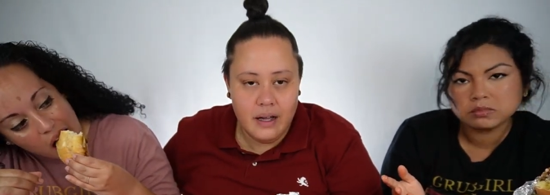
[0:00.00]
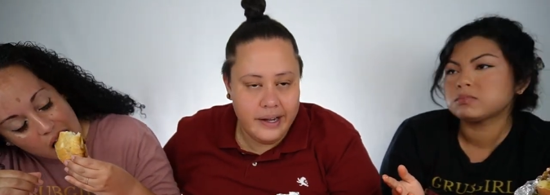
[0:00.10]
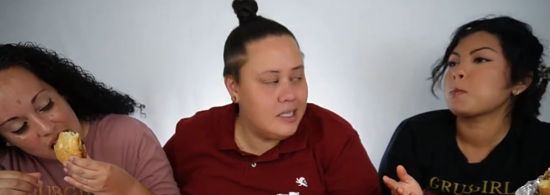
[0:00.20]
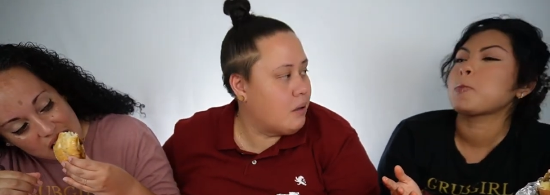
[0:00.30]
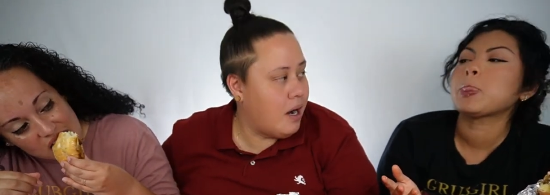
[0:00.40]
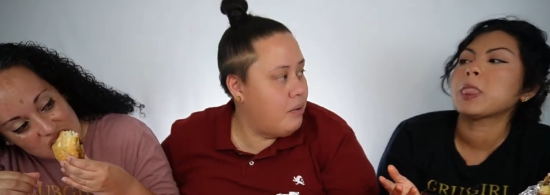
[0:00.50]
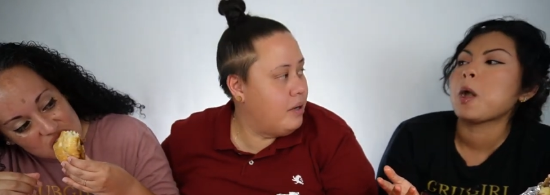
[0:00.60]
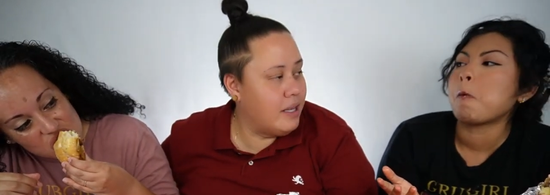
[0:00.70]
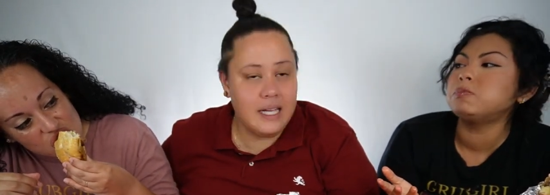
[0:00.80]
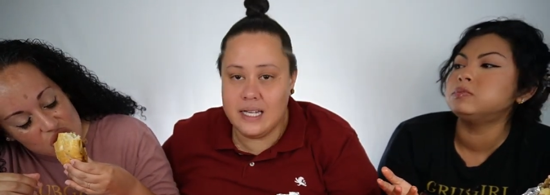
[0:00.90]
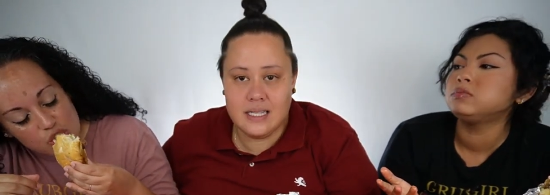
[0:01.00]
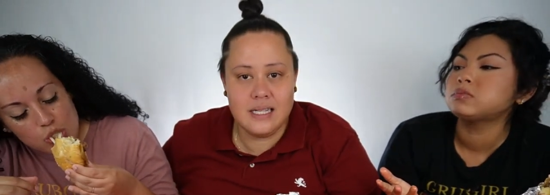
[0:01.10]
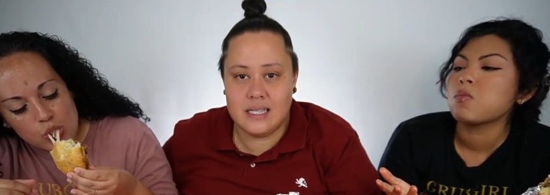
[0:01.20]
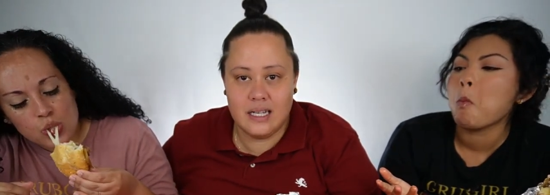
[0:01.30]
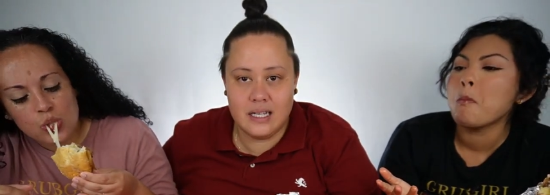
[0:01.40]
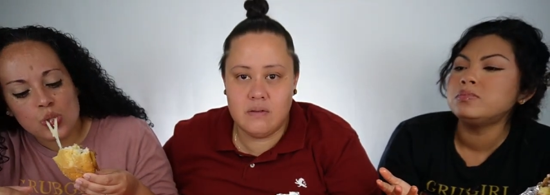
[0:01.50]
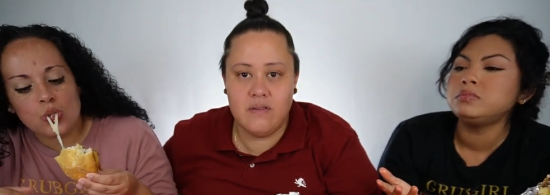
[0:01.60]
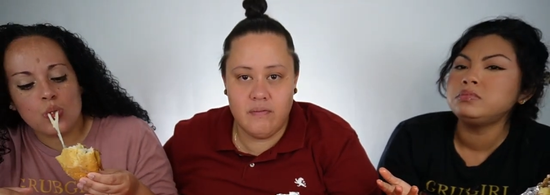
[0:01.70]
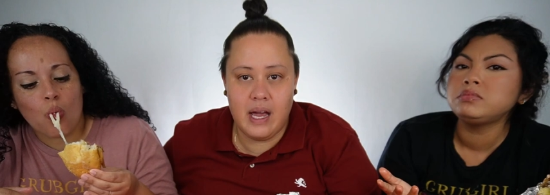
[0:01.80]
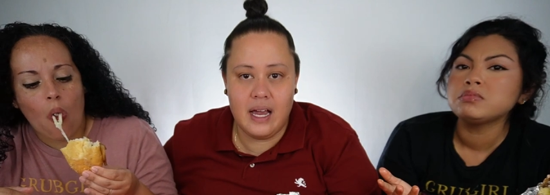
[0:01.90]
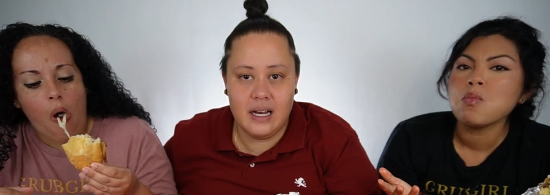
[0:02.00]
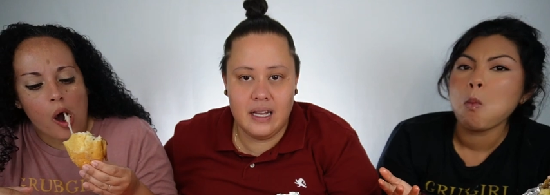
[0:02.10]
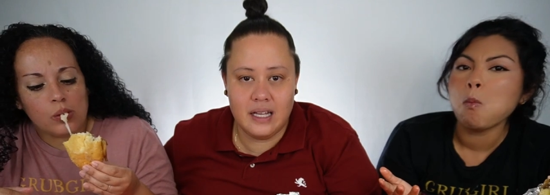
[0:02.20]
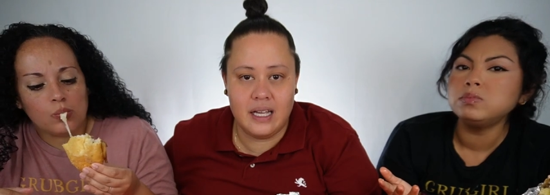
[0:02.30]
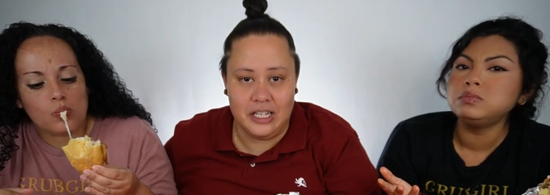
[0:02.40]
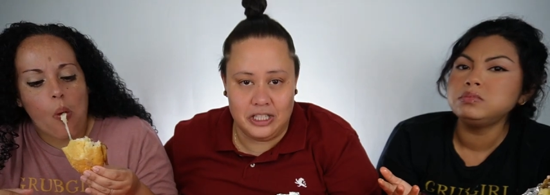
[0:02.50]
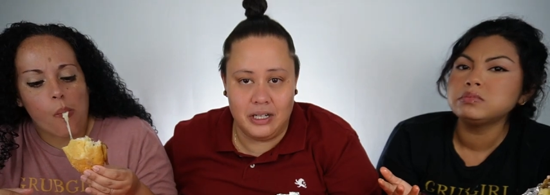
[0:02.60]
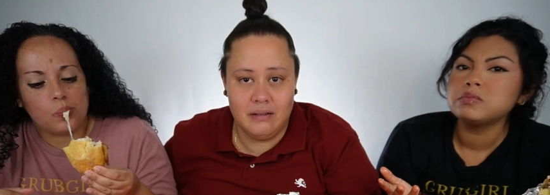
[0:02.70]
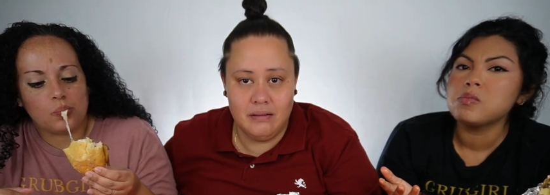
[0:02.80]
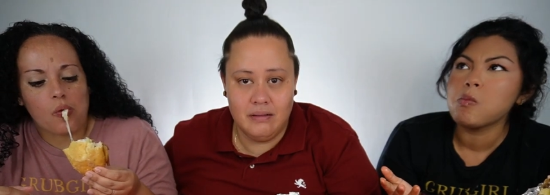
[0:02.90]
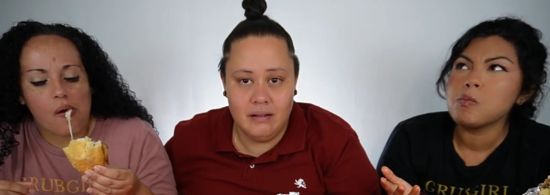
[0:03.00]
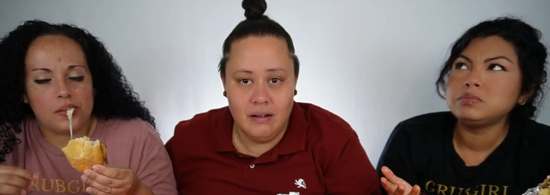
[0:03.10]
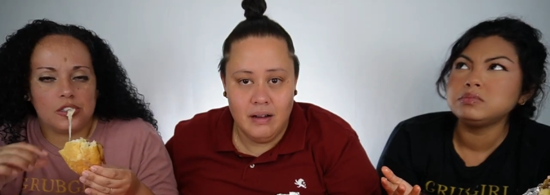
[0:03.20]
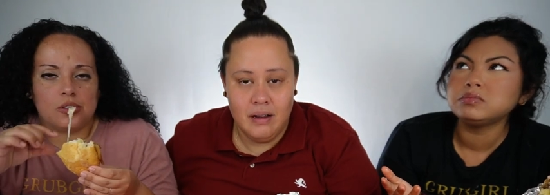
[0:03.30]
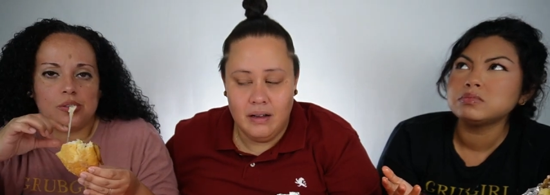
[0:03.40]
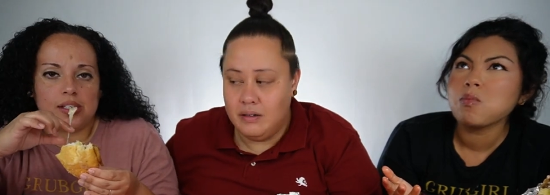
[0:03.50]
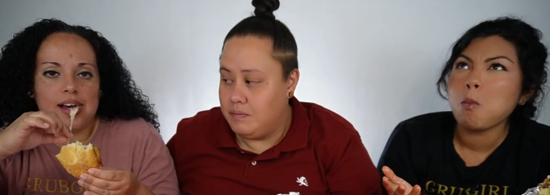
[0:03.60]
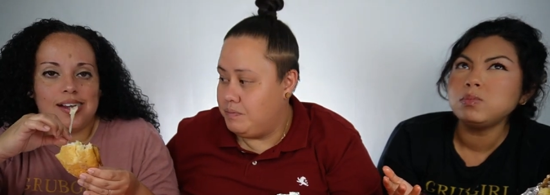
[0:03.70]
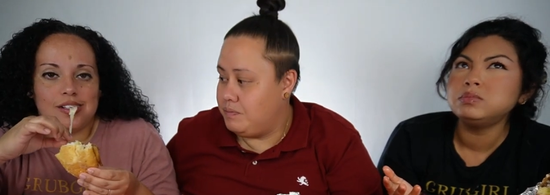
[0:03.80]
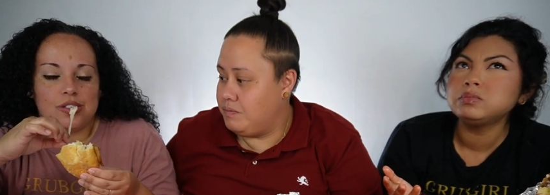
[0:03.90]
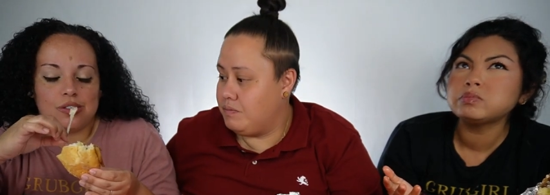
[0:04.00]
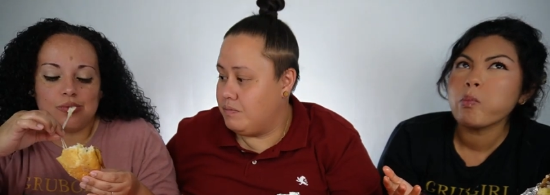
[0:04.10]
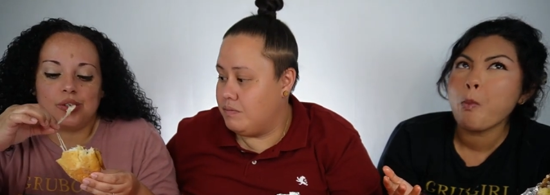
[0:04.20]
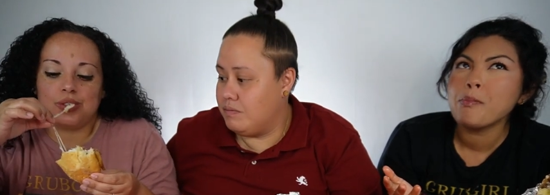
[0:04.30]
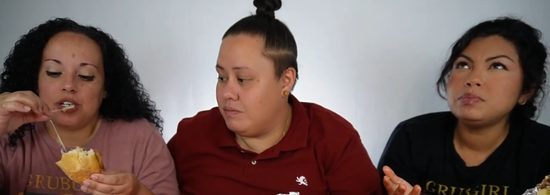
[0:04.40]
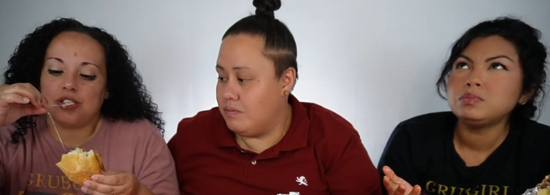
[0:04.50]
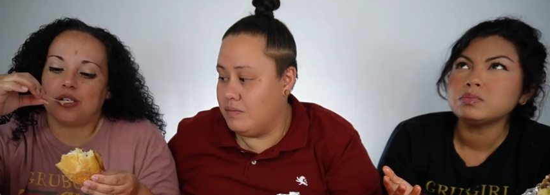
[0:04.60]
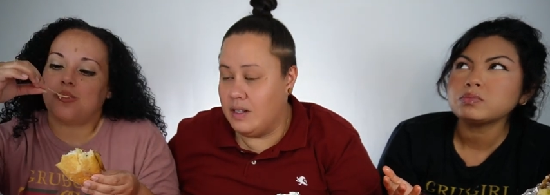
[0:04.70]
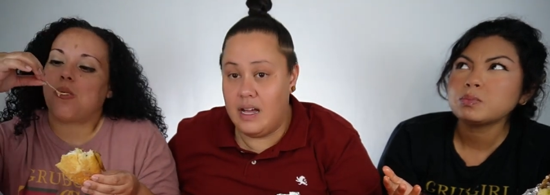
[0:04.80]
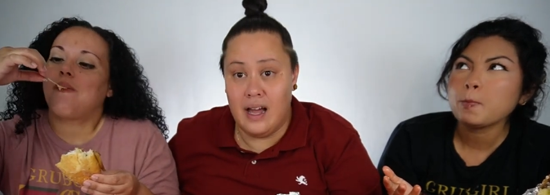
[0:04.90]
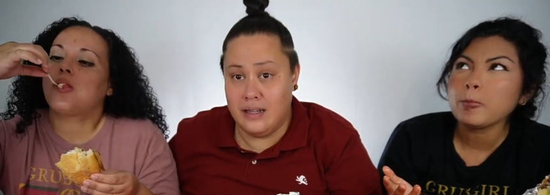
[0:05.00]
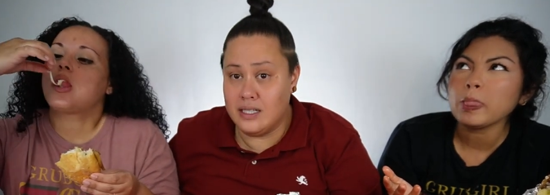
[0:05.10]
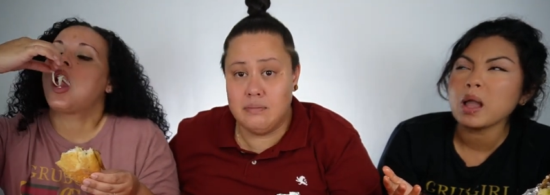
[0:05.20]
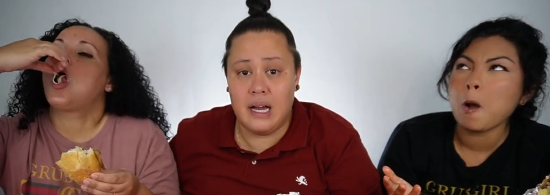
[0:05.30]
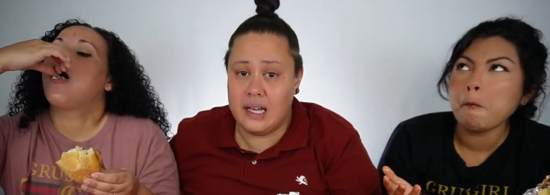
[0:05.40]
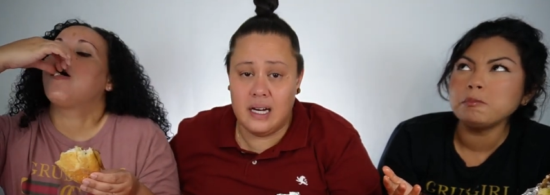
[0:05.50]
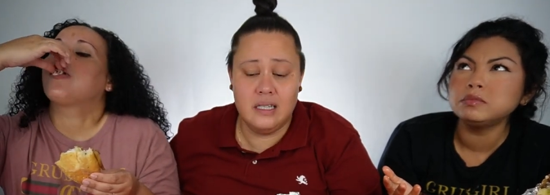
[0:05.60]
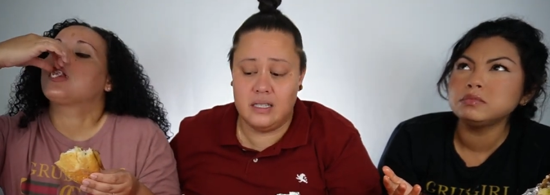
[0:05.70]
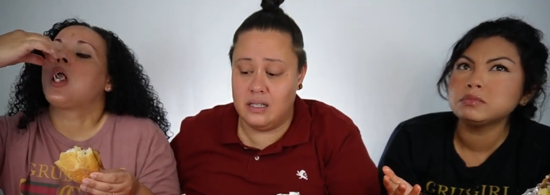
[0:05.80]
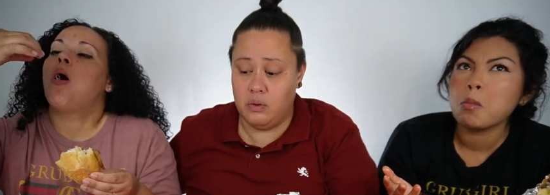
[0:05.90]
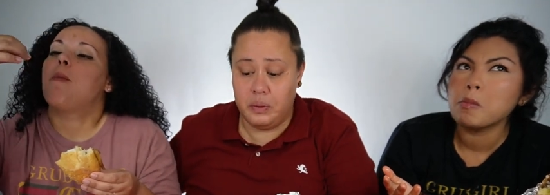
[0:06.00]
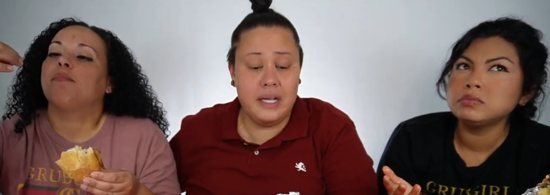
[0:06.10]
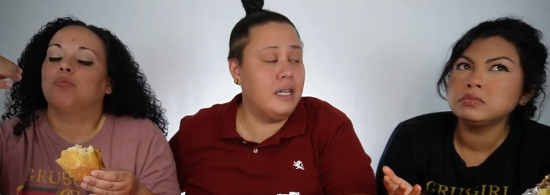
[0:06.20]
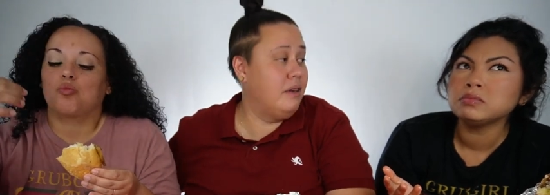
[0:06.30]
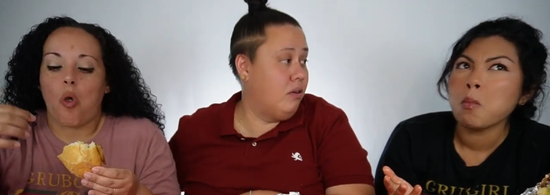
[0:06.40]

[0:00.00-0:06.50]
Speaker 1: It's probably one of the easiest things we've made in the kitchen. This will get added to the rotation. This might get into the weekly